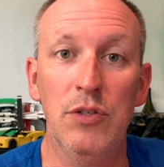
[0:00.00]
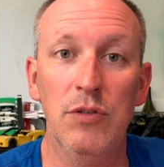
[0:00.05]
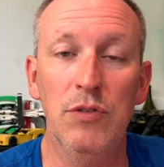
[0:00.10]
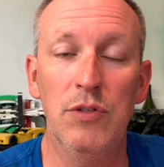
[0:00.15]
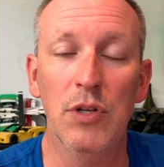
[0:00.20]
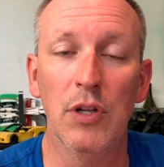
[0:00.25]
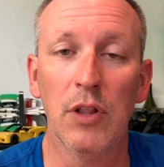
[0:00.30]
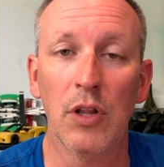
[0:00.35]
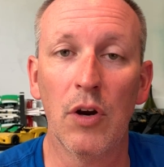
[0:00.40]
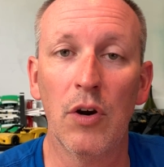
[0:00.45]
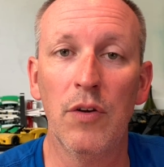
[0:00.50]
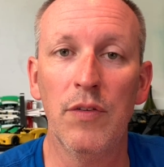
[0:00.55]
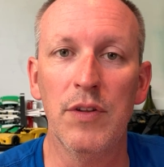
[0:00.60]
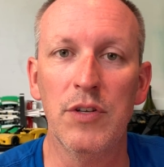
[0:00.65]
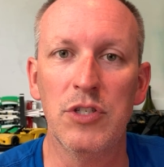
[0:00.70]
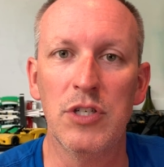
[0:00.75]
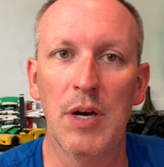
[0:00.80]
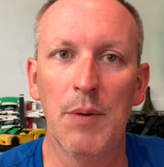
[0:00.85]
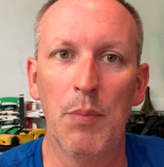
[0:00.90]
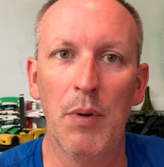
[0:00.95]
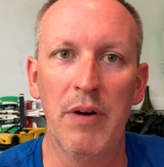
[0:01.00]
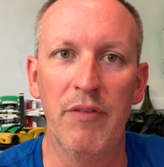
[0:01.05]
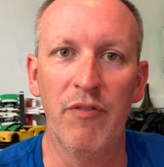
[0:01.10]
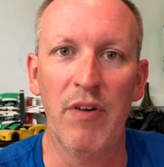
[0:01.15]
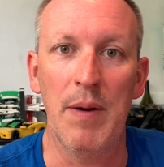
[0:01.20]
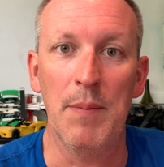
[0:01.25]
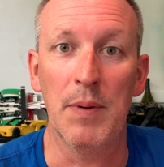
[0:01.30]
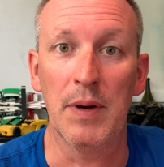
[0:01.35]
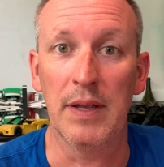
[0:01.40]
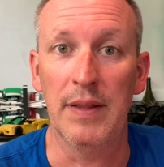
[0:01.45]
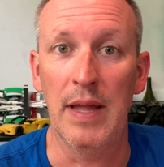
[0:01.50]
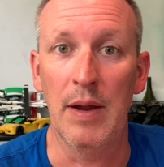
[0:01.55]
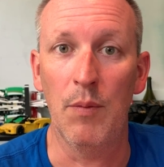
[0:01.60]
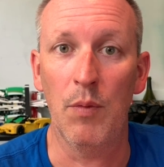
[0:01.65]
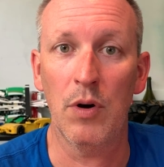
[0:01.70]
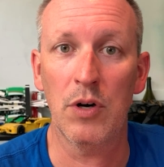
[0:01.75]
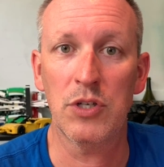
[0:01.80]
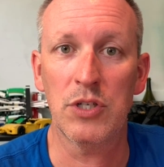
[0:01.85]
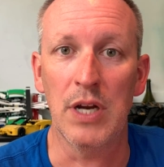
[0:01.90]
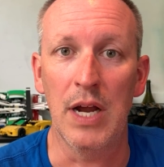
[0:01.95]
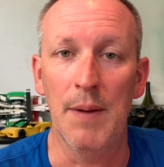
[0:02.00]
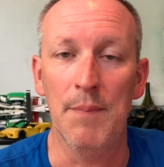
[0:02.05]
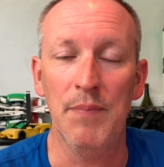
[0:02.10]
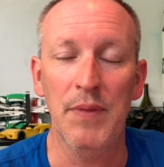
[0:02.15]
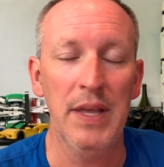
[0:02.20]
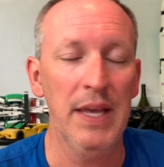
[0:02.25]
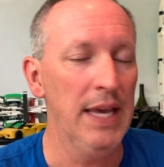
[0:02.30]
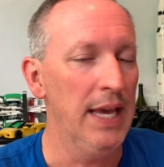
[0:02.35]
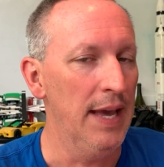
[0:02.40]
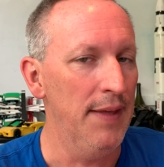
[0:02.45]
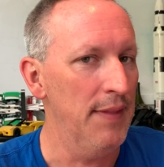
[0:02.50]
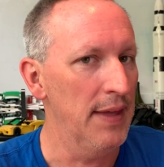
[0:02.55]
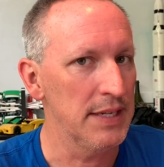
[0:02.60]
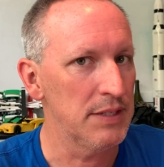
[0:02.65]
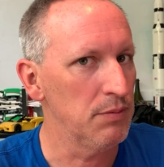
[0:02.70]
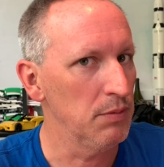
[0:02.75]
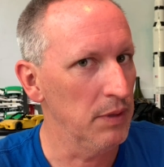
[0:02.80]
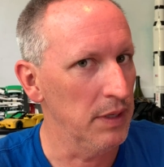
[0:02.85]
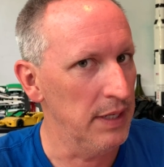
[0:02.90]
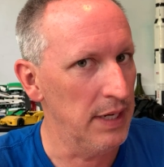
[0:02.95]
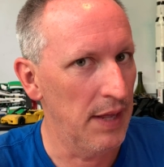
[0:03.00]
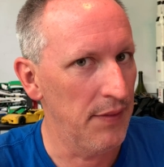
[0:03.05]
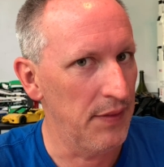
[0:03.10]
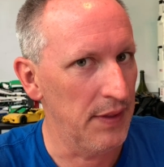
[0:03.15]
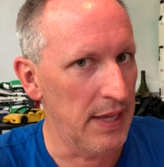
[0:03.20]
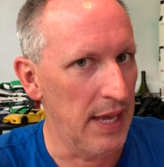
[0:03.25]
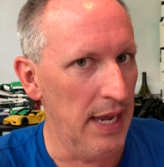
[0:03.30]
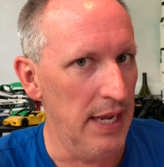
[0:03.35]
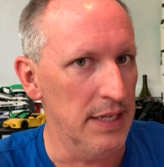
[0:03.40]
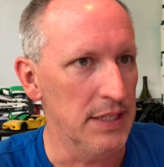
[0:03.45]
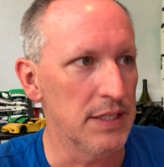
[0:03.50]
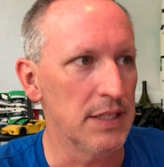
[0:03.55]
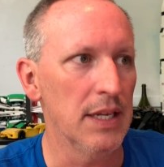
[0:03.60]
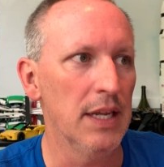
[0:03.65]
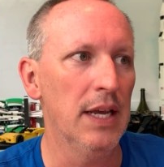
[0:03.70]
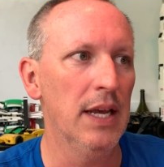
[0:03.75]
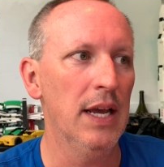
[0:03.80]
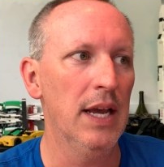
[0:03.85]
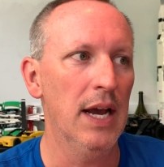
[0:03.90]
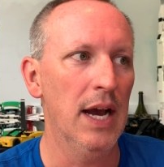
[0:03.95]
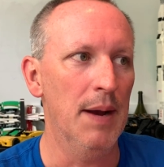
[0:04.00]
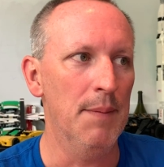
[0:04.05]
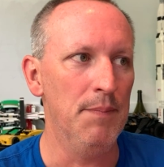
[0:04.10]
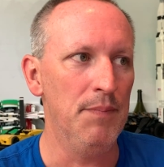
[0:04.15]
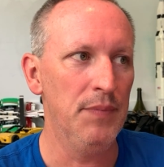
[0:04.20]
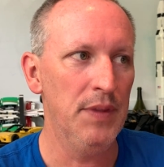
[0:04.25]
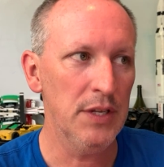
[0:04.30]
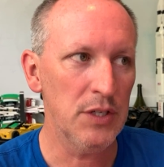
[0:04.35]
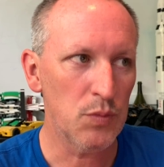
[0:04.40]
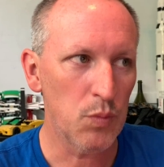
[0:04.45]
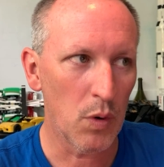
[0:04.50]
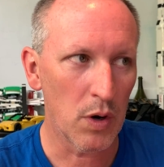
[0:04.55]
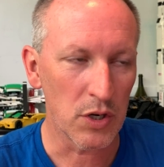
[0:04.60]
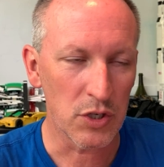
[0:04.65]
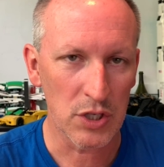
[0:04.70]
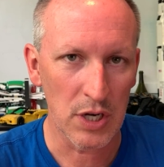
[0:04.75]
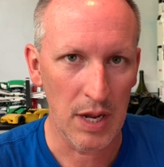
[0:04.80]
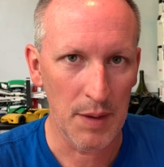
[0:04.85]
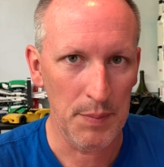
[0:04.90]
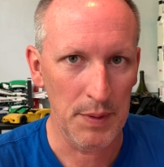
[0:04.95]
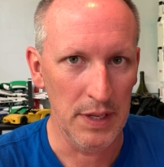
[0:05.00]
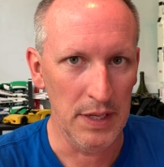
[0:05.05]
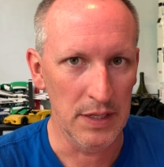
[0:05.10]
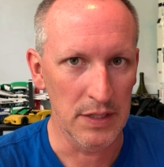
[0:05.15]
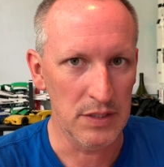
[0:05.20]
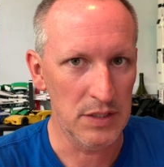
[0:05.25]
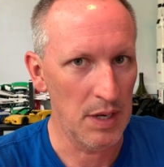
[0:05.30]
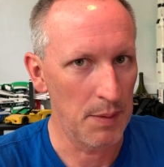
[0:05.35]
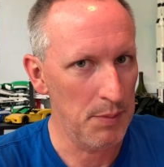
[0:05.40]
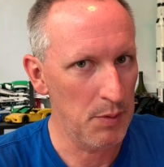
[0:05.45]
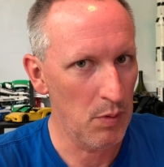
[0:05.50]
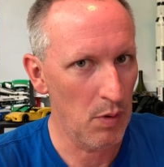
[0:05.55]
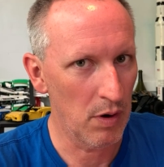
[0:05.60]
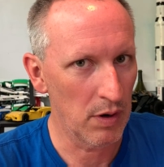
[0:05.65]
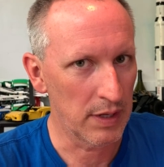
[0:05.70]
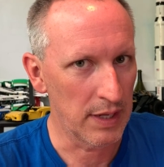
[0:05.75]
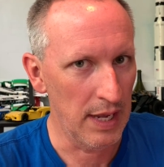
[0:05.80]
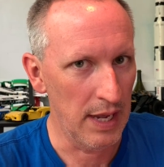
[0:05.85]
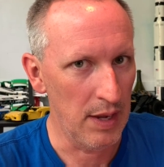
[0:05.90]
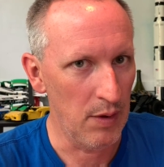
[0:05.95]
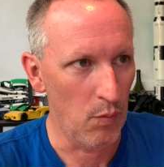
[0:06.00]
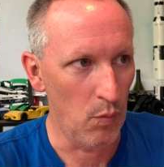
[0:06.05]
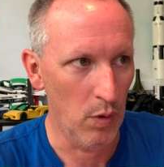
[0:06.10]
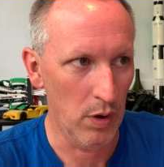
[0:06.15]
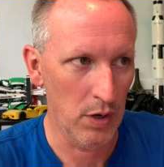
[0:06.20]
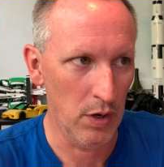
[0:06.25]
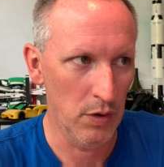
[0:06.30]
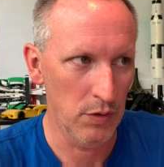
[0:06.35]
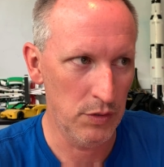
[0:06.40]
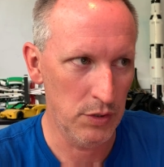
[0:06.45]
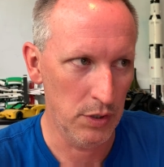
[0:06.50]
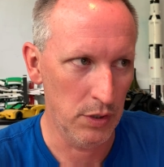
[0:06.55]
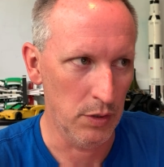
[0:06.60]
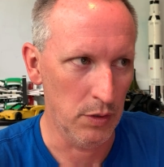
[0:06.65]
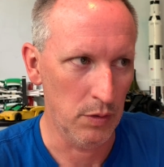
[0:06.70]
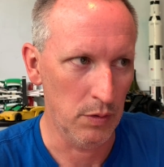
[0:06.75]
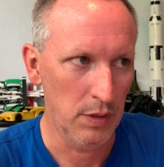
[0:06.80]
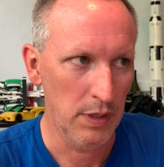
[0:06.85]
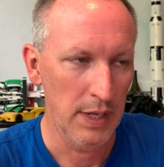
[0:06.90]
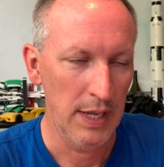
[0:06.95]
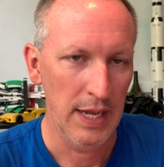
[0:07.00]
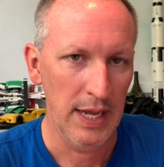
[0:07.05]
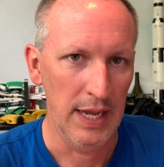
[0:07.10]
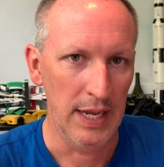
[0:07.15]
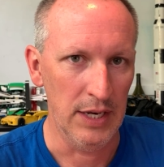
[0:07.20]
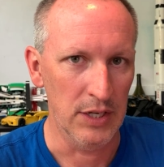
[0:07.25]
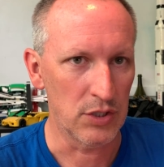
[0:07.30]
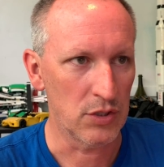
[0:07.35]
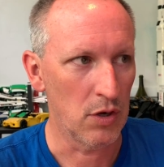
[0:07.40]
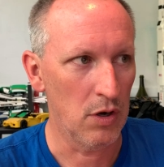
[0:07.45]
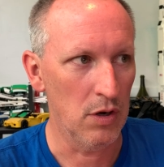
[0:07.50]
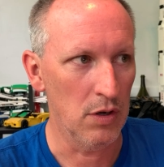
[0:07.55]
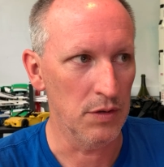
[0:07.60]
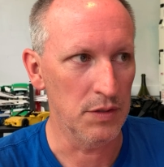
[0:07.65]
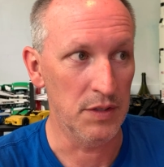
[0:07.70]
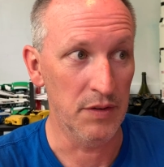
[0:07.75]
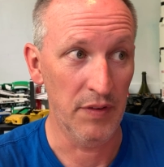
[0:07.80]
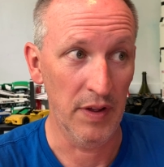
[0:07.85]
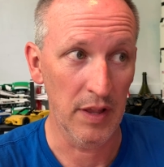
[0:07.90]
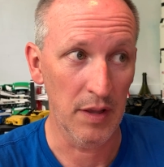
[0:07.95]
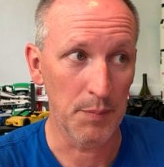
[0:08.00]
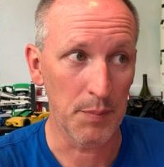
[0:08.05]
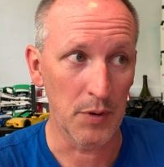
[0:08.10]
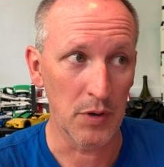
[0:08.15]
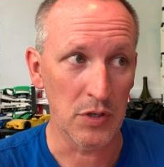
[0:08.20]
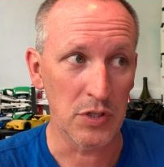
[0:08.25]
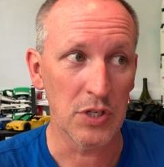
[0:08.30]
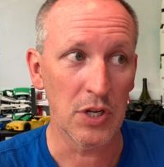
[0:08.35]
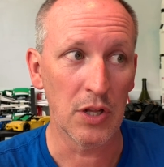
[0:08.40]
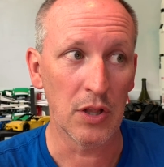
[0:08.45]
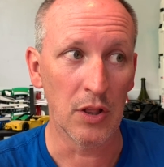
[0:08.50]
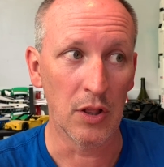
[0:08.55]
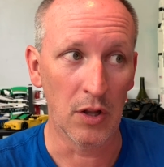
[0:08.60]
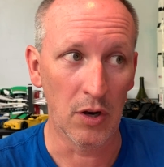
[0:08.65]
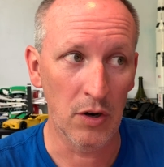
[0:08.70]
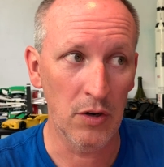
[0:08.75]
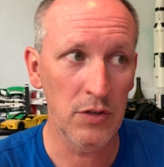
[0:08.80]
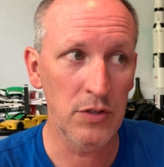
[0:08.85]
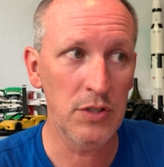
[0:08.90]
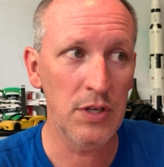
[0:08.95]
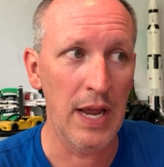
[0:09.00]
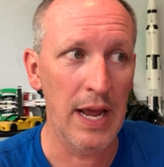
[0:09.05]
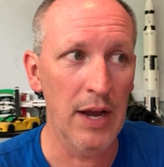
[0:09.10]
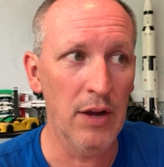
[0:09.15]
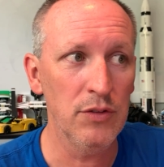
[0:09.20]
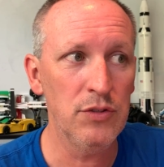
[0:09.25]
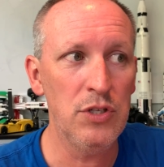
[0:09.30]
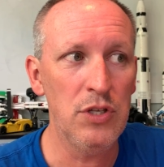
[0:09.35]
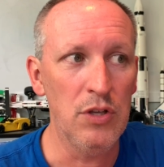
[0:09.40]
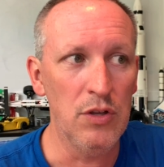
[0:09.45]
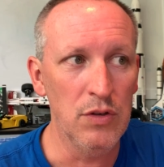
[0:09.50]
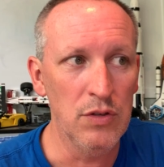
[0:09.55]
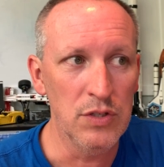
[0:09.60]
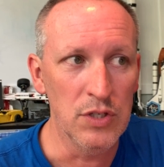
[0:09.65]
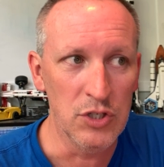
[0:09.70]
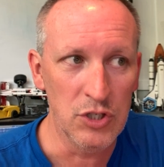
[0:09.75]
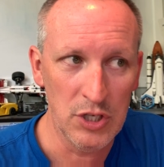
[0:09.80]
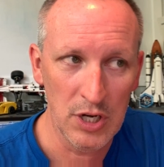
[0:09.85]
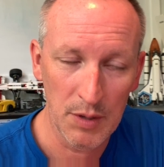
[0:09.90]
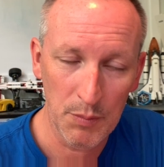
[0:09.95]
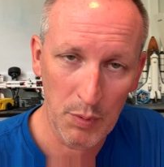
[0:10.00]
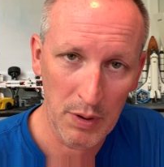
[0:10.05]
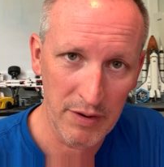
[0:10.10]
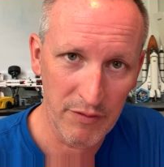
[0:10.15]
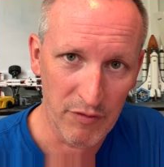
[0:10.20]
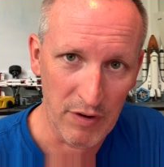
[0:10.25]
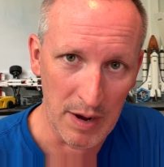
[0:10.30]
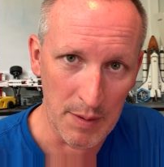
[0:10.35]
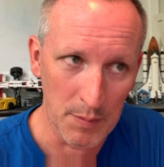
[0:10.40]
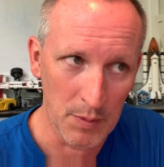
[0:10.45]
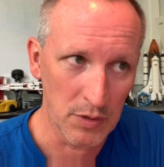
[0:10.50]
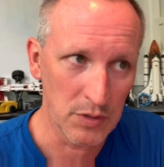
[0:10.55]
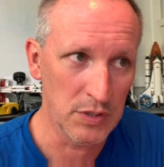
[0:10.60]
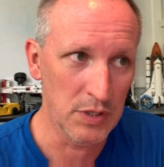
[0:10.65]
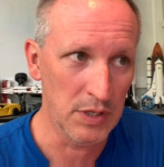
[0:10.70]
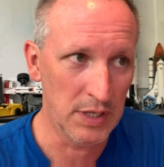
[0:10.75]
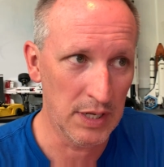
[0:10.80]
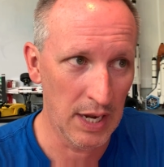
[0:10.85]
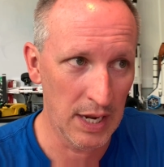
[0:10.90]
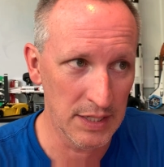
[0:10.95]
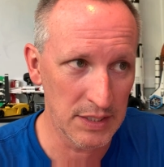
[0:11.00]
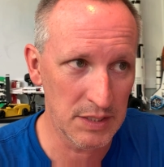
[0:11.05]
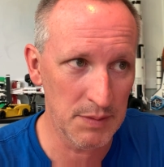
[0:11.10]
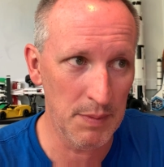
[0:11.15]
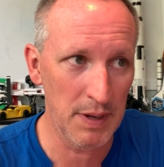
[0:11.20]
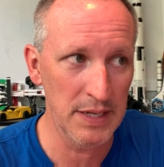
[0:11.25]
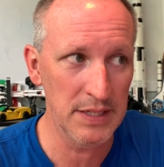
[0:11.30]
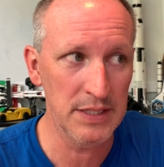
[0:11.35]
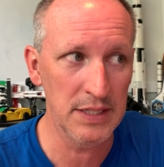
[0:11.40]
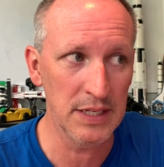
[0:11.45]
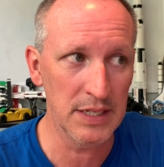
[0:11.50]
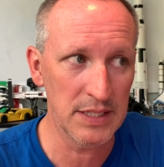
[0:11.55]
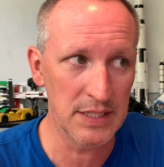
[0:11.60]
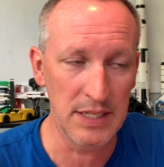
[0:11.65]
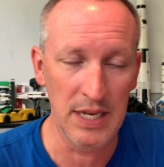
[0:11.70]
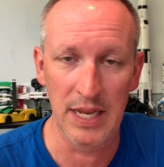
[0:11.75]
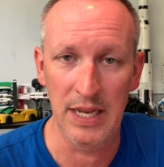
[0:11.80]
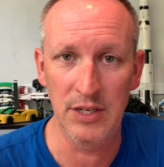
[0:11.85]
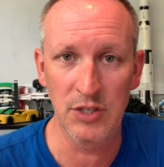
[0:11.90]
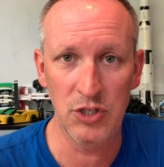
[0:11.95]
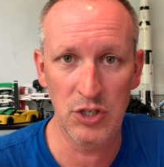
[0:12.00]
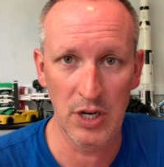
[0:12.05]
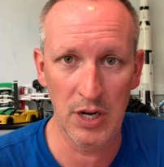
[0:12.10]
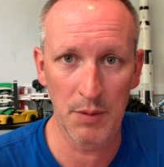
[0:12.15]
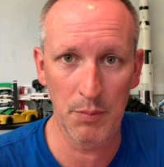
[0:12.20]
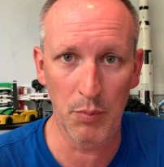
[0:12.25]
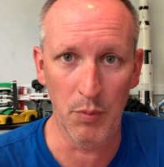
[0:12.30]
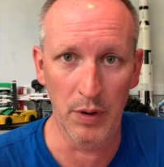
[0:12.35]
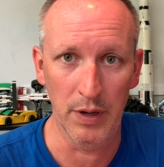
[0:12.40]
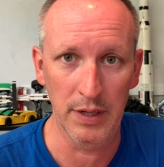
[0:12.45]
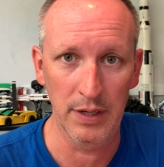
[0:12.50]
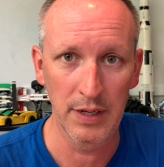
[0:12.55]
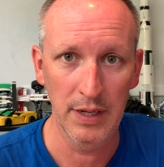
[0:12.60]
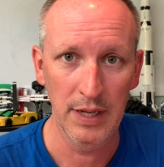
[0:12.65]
to learn the SharePoint framework in that workshop, and that's really not the case. This workshop is WRK 102, and it's called Developers Learn How to Use the SharePoint Framework to Customize and Extend SharePoint.